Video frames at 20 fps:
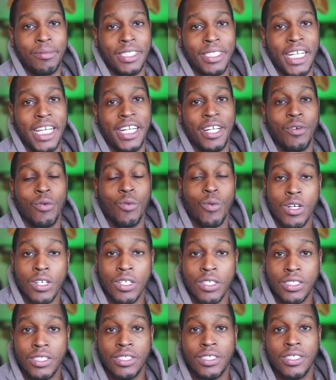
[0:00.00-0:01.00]
and it
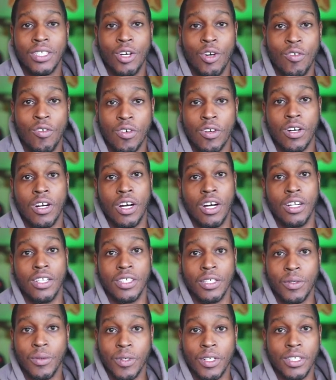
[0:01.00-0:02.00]
works overall.
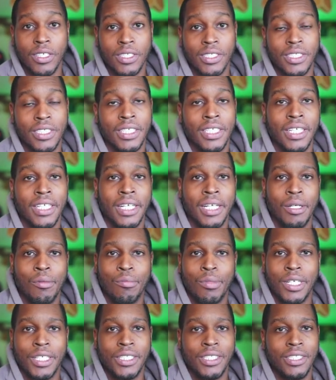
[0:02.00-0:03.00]
It works.
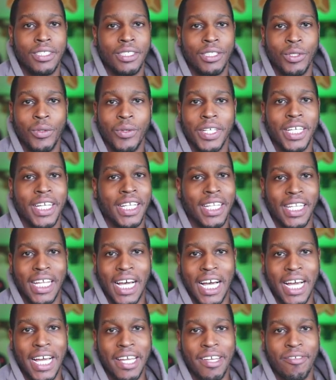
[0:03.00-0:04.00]
But doing it
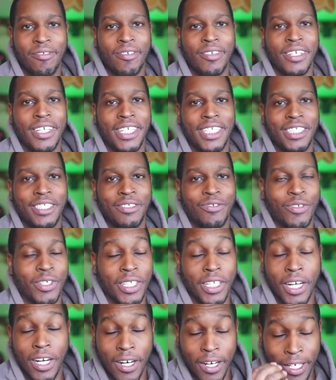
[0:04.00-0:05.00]
live is really
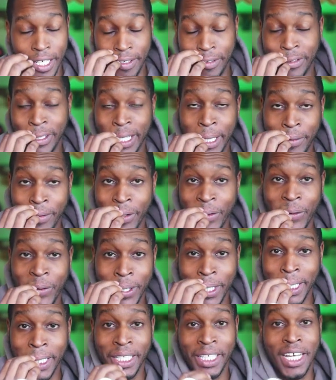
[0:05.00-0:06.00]
hard. I've tried
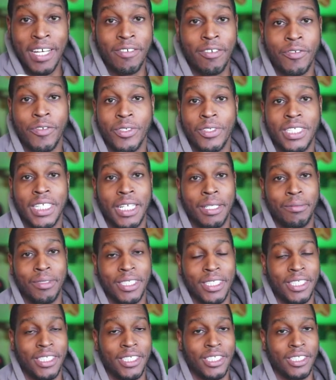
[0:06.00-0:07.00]
recording it live a few times and
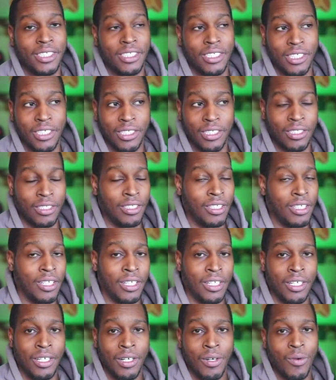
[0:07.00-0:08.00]
it just doesn't
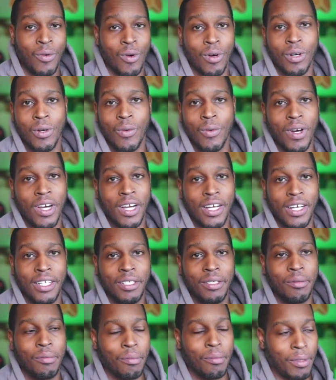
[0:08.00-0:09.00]
work well.
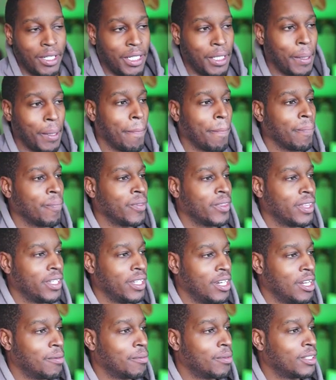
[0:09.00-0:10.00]
But the
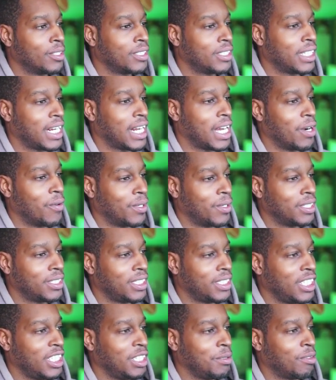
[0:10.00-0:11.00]
numbers that I was
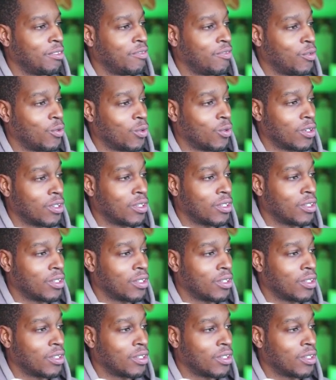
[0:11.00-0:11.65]
seeing before